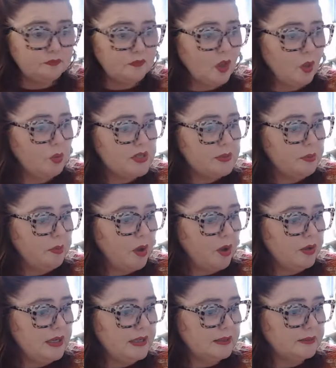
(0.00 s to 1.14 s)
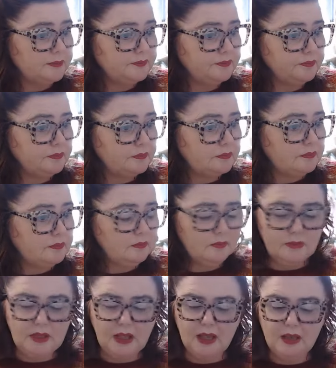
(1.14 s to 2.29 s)
Whisper Mohair.
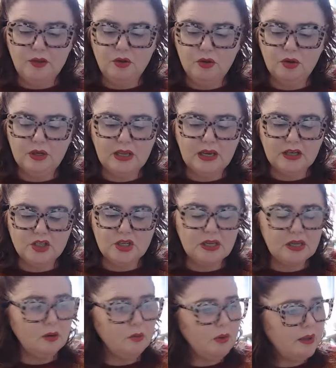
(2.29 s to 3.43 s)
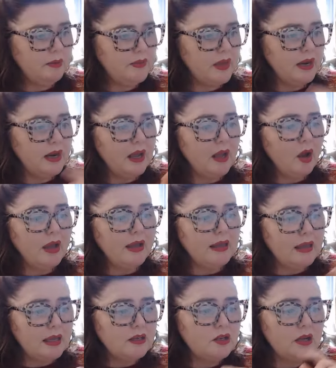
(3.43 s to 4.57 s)
You could actually get away with that.
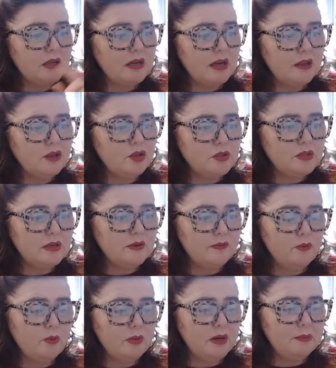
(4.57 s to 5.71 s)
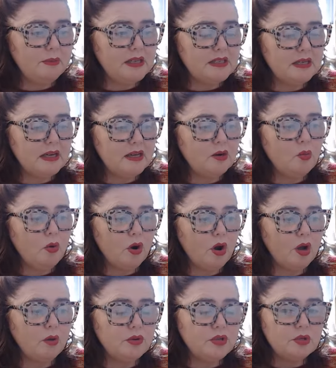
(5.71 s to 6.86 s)
Again, now using a 4mm needle, what
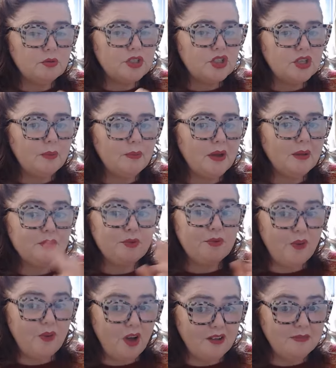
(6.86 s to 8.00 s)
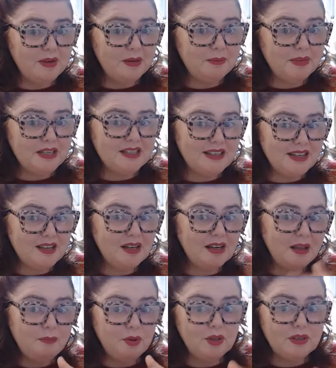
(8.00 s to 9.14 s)
I would do is jump up to a 5mm needle
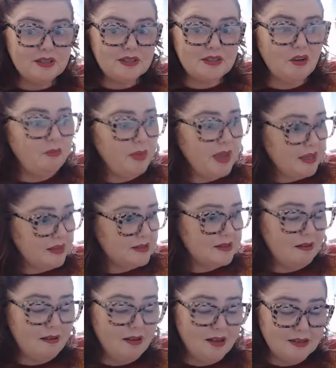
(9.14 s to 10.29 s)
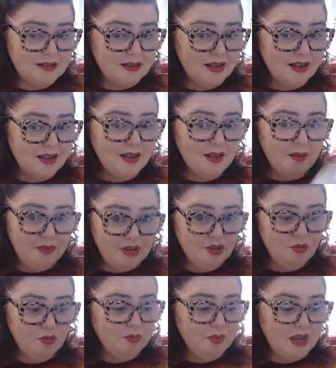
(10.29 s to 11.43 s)
and pull yourself back a size. But
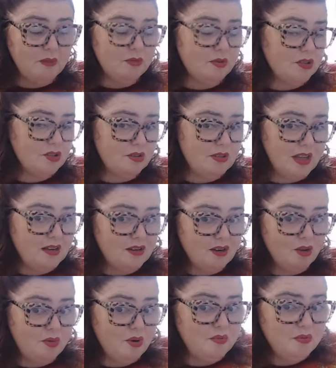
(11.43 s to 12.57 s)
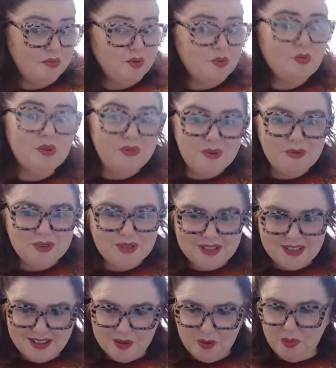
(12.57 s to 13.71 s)
you would be able to do that, no problem at all, if you
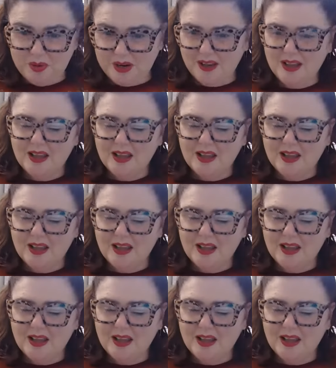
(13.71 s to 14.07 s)
wanted a little bit of